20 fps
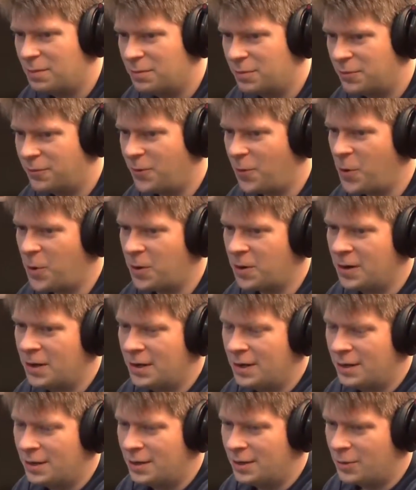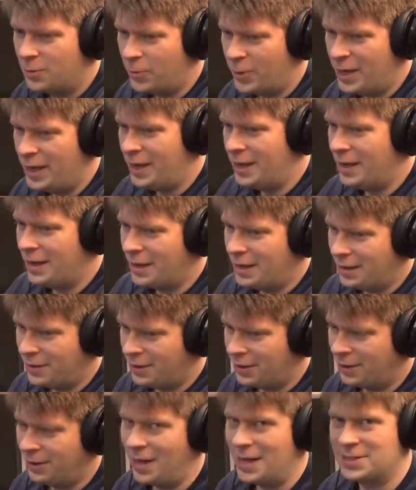before we, uh,
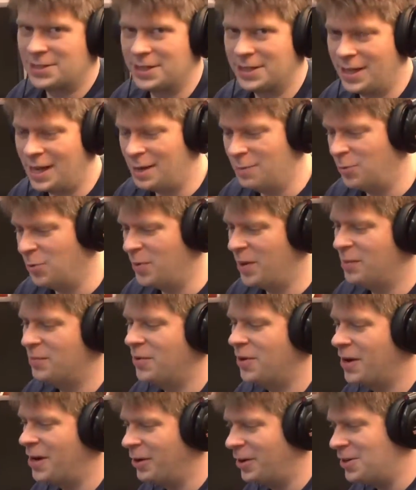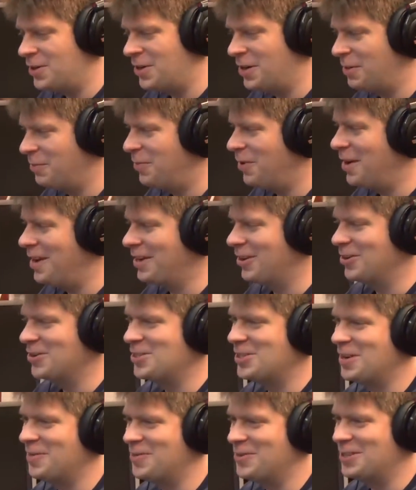the classic game room empire, ended up buying our
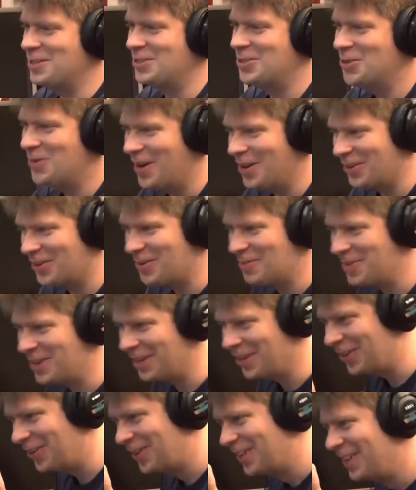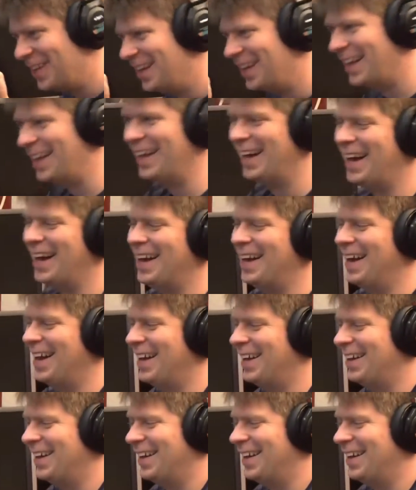'72 El Camino. I, I know. I, I,